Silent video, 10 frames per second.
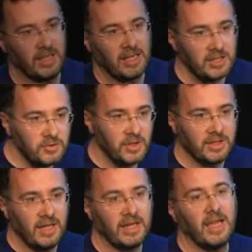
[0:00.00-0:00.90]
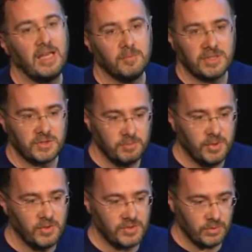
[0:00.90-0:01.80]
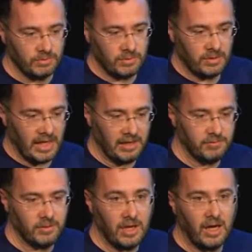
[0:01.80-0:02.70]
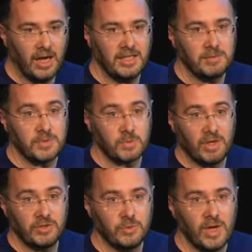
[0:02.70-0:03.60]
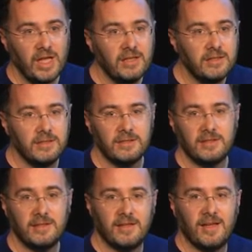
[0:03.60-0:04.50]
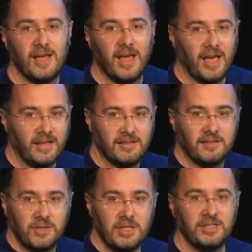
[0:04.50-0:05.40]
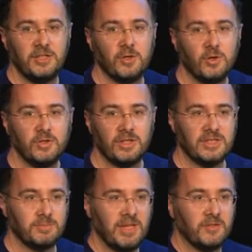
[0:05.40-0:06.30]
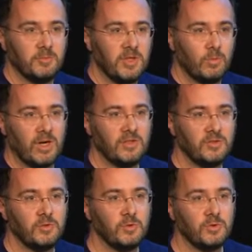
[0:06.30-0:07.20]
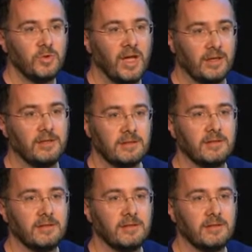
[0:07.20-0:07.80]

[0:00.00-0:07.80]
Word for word: I can take any, but suppose I have items 1 to n, and really the order is meant to be 1, 2 to n.